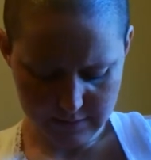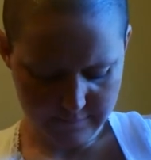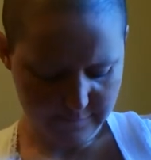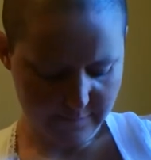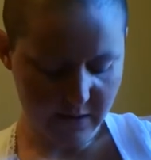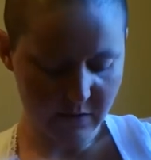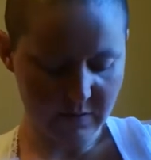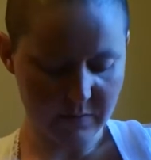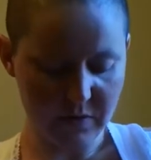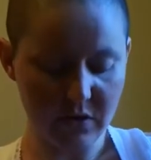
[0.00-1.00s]
have a
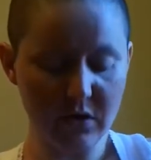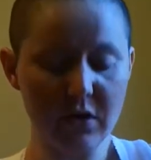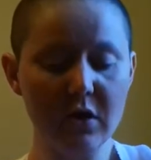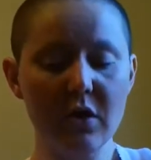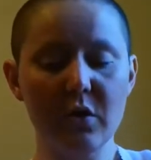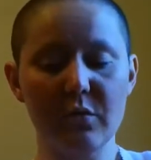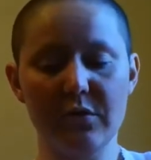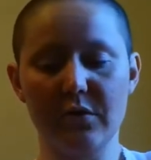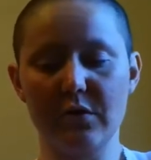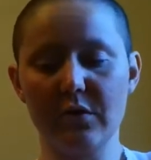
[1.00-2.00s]
follow-up
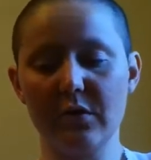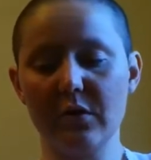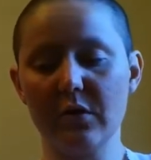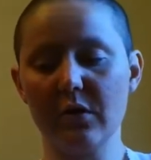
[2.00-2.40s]
with her